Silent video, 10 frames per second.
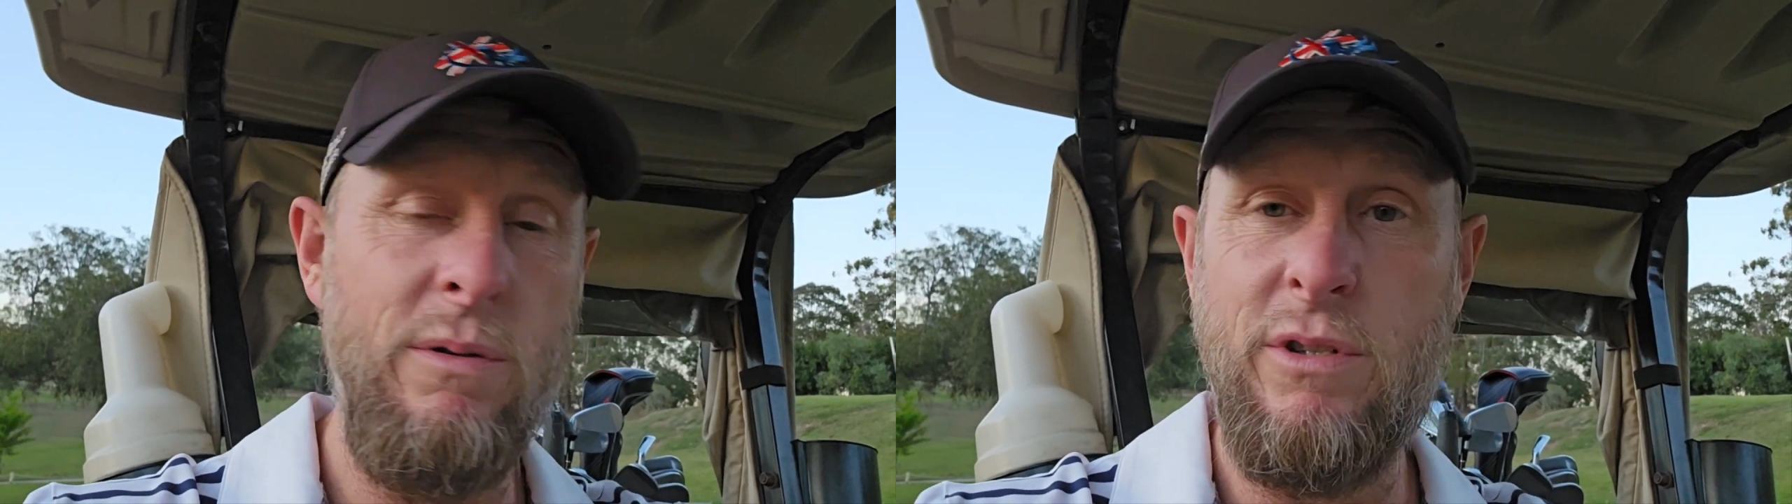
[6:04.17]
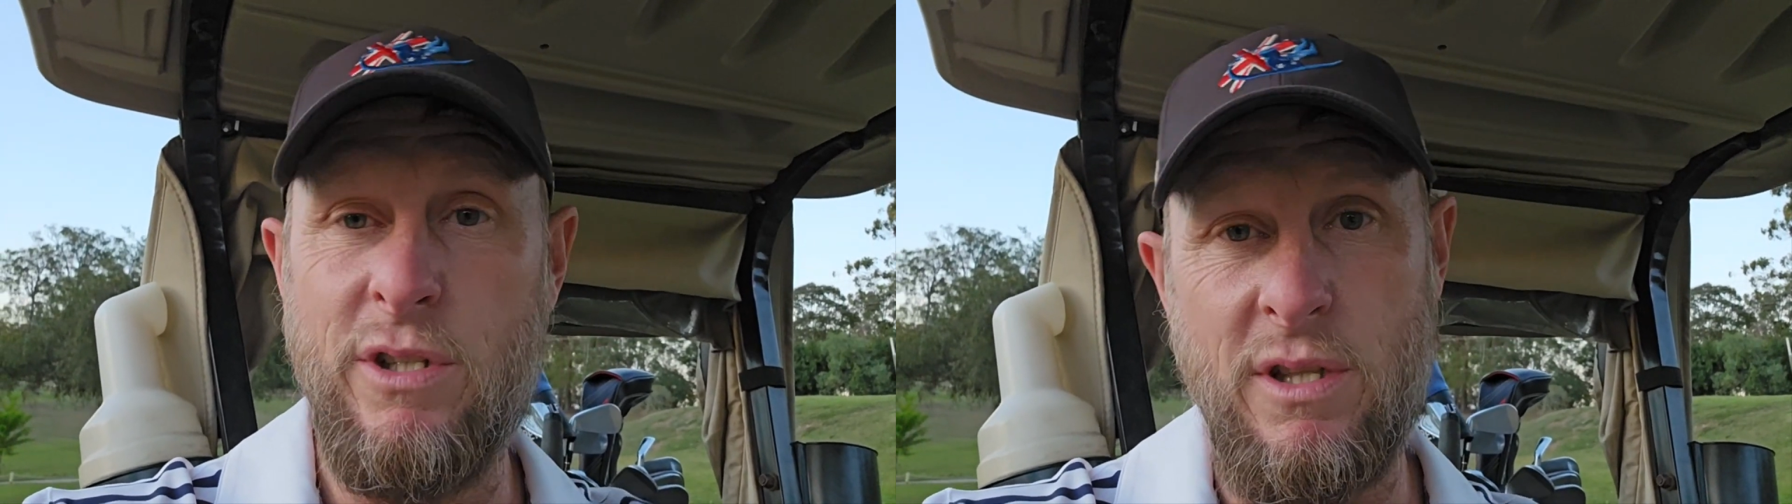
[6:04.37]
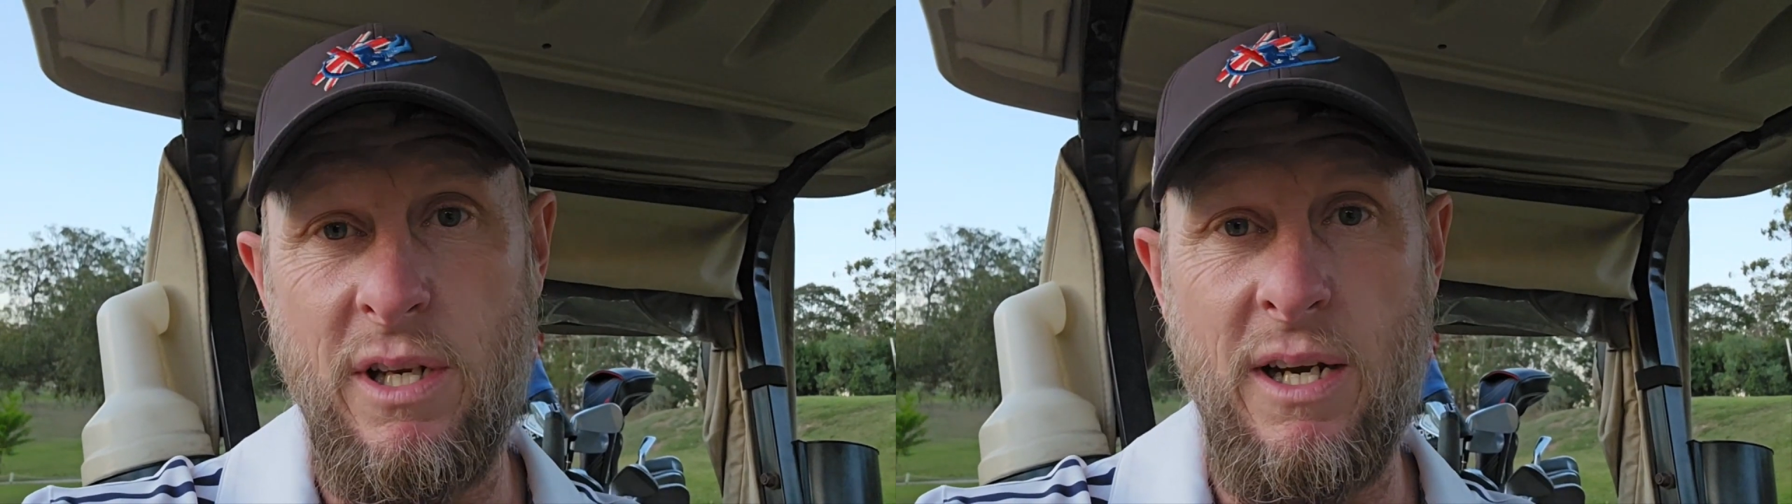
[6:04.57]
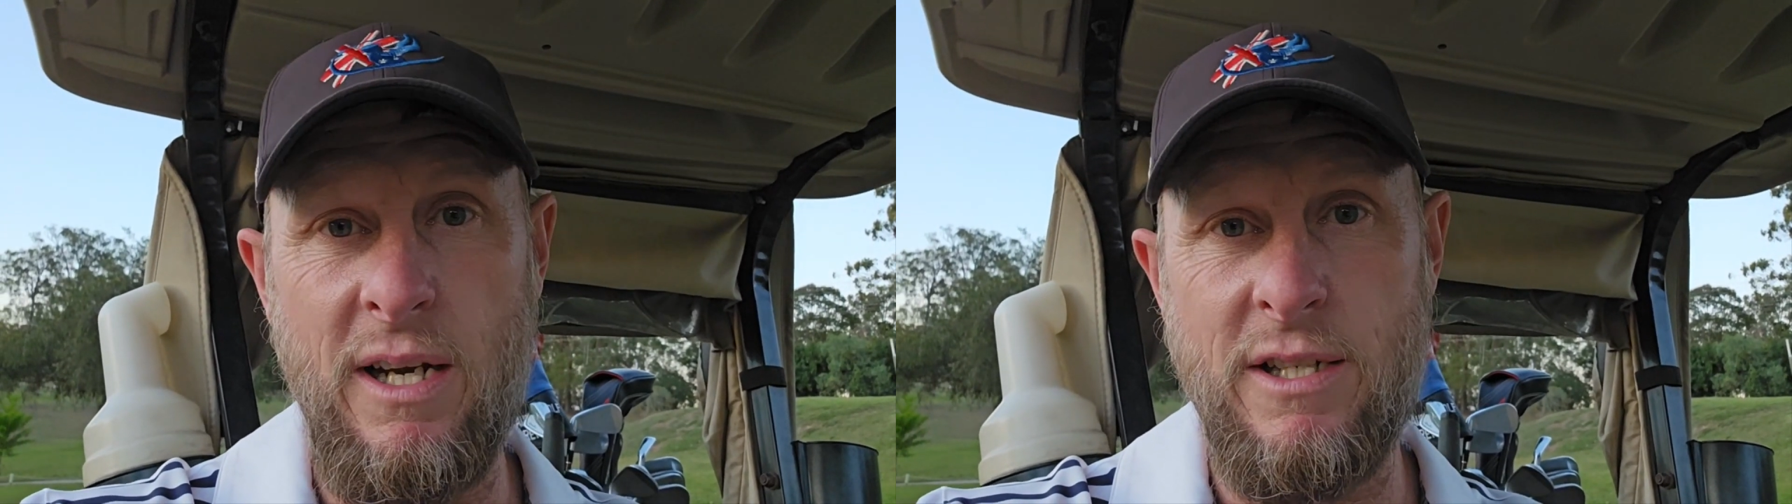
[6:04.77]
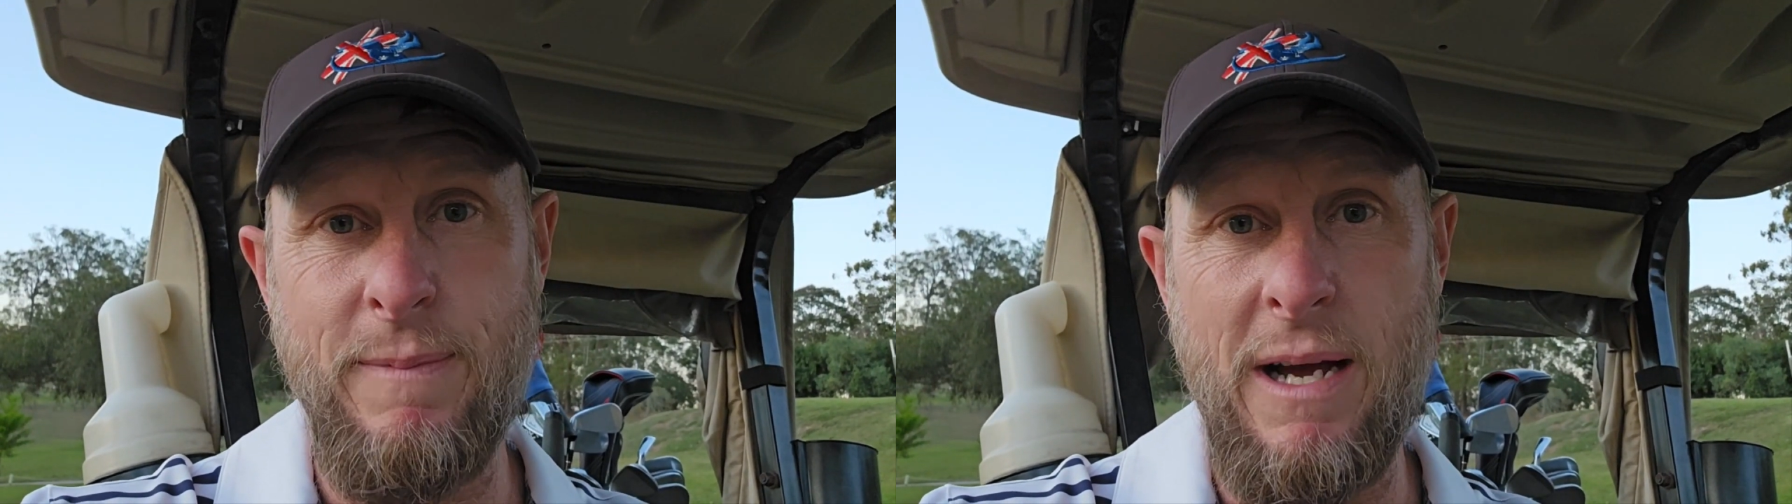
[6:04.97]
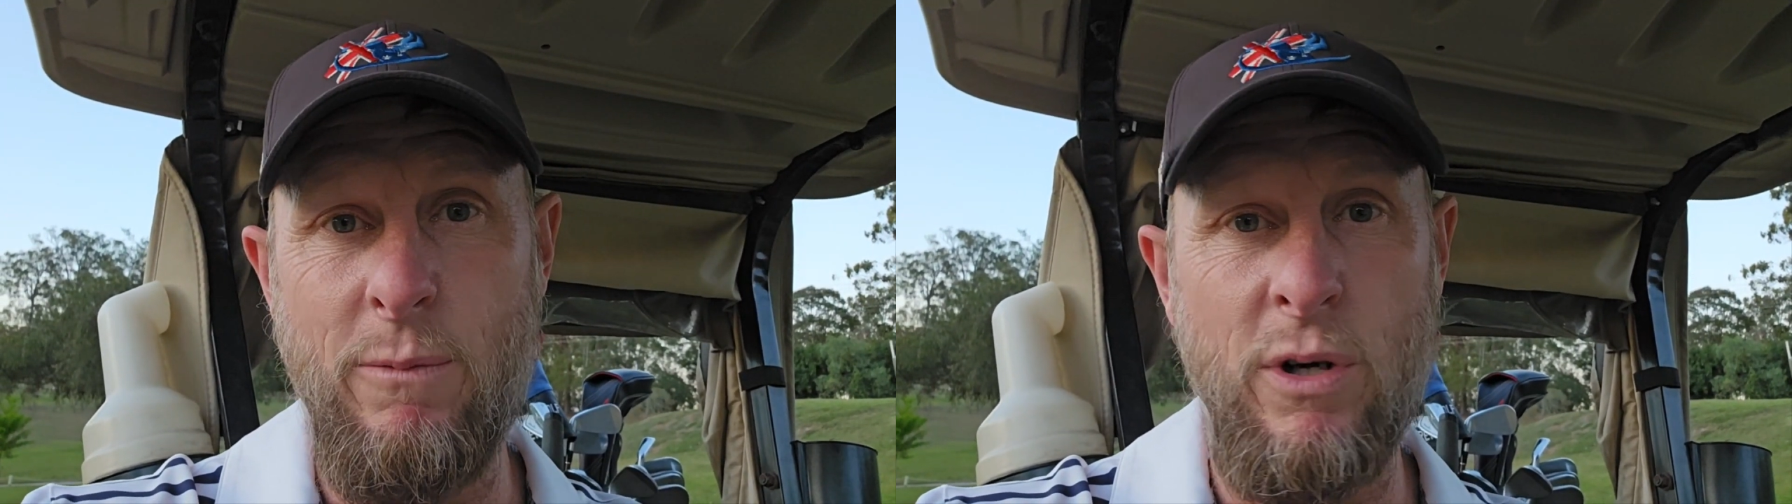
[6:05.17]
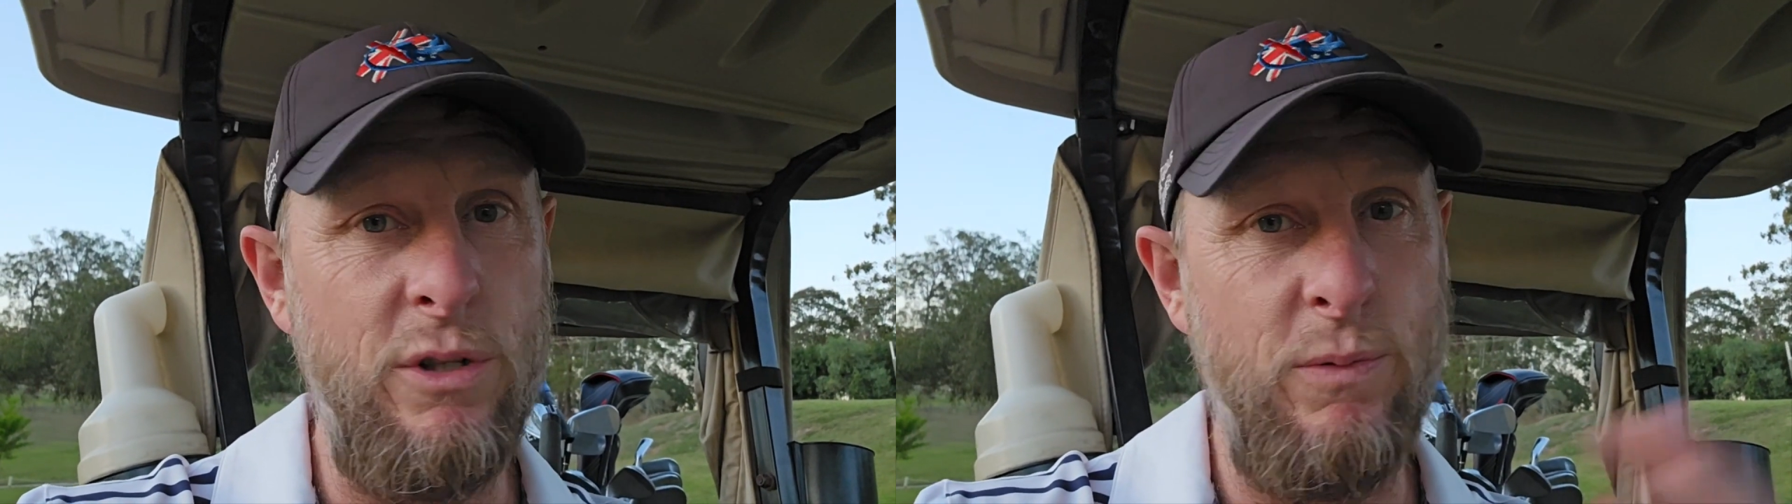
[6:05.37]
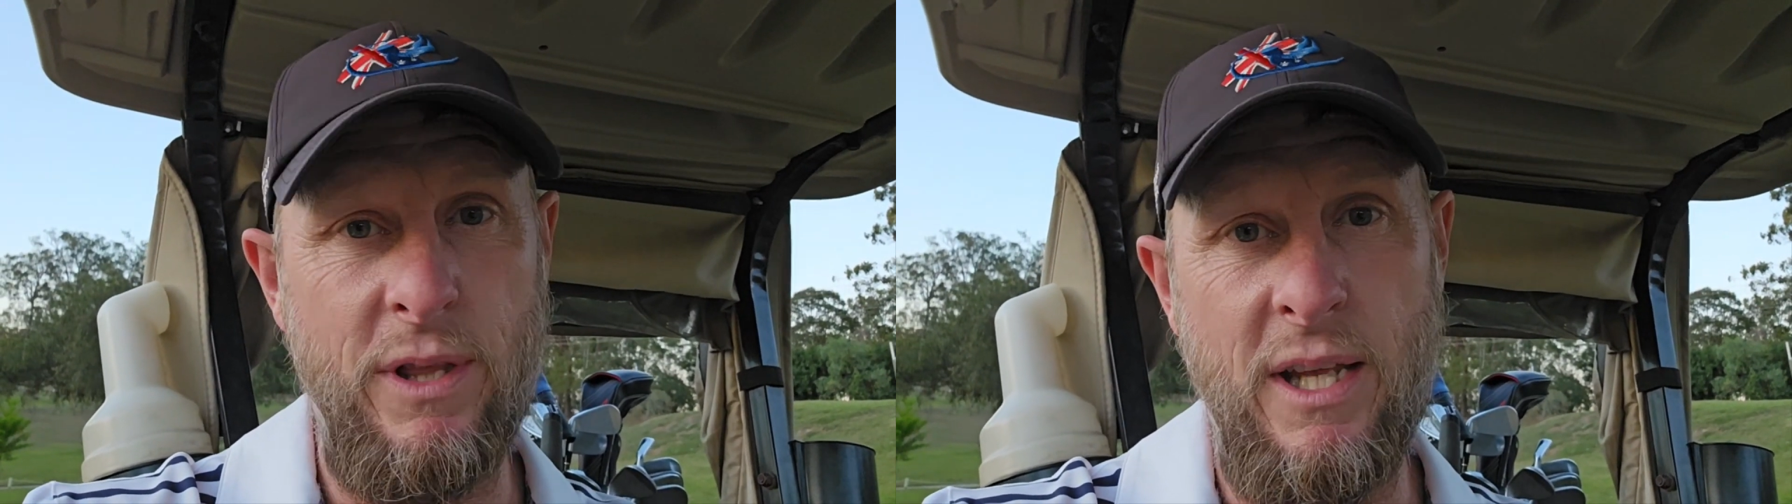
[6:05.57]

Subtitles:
just the smartwatch with